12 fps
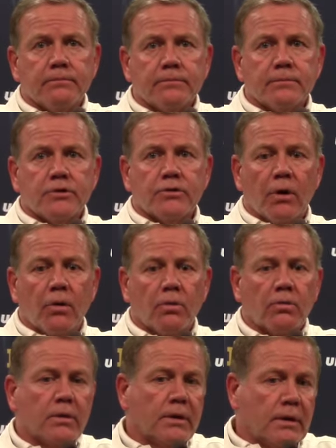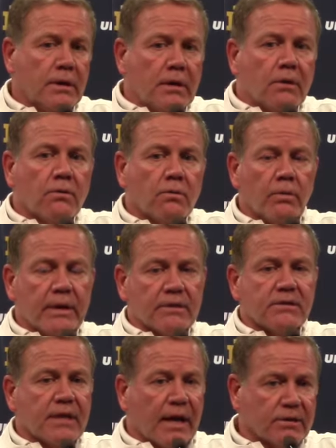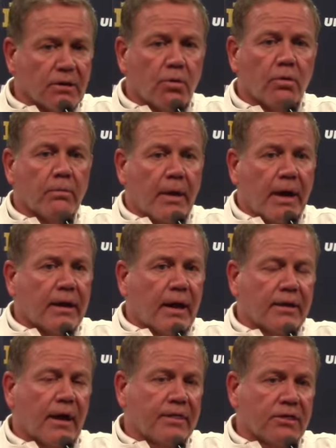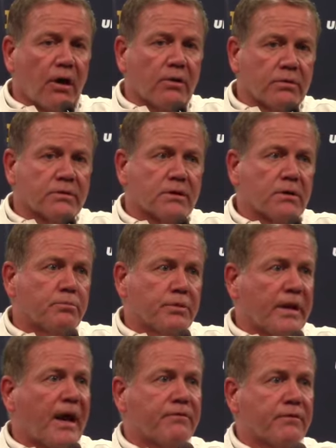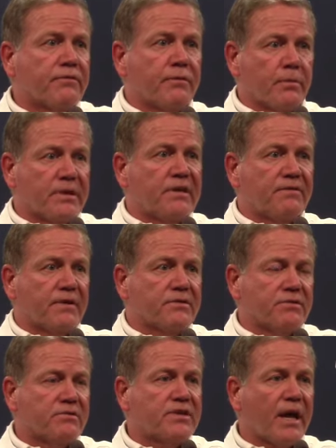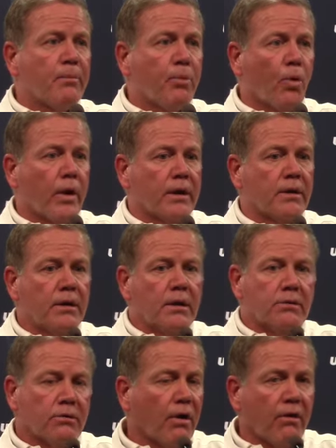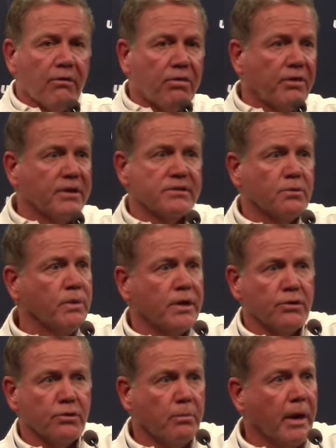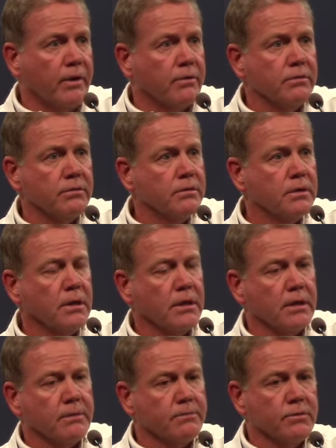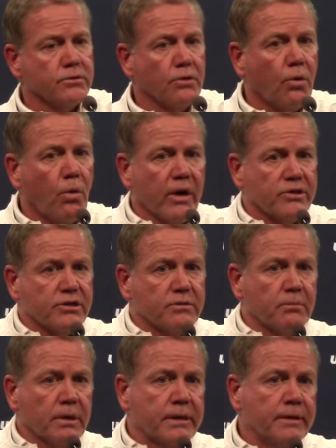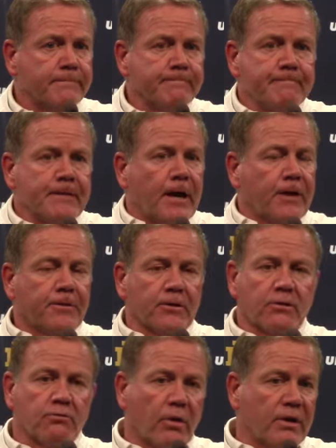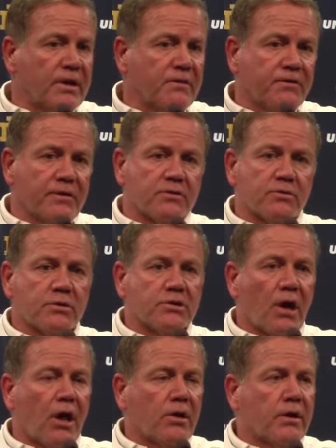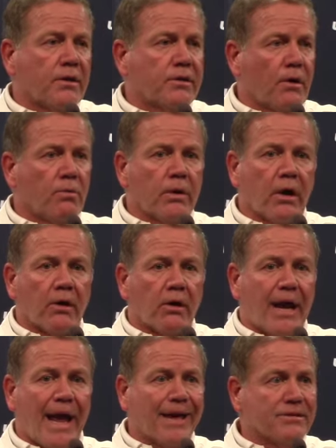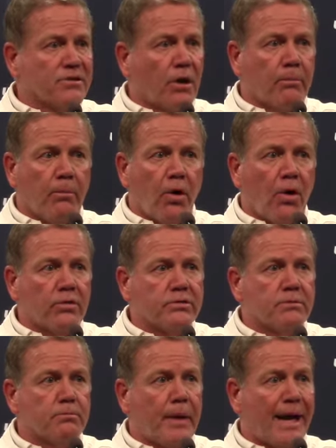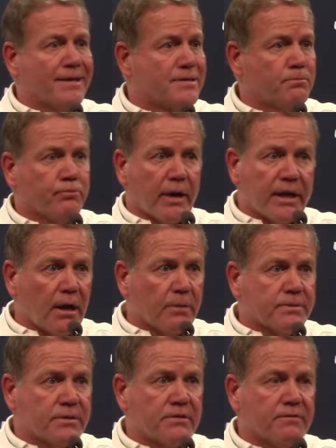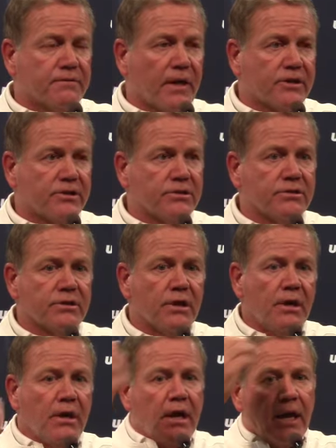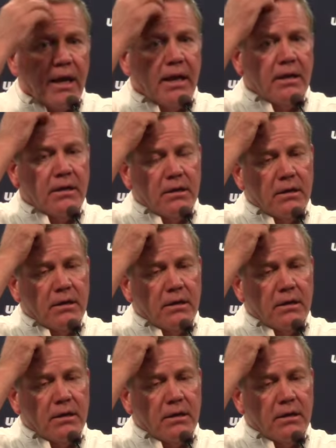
So we can sack the quarterback. I thought it was a complete effort from a defensive standpoint. There are other things that we can do better. There's no question, but I thought the run defense was solid. I thought we got our hands on balls and passed breakups and deflections, and